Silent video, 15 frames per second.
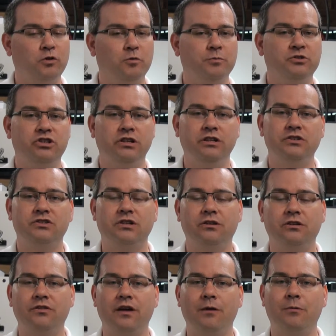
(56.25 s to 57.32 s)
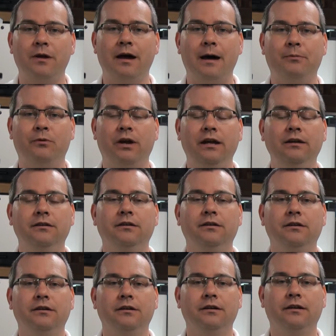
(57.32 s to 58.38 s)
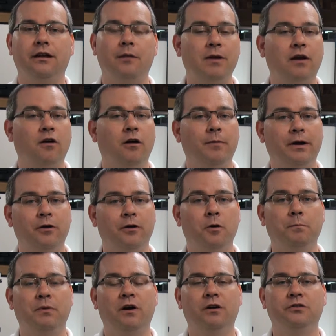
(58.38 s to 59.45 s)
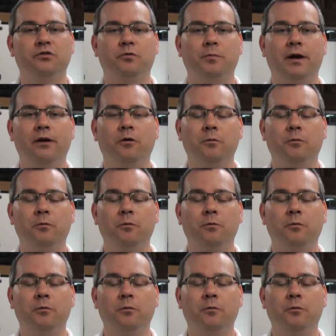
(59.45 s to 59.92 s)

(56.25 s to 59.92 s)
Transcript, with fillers: machining center that we operate I make all my own parts for my own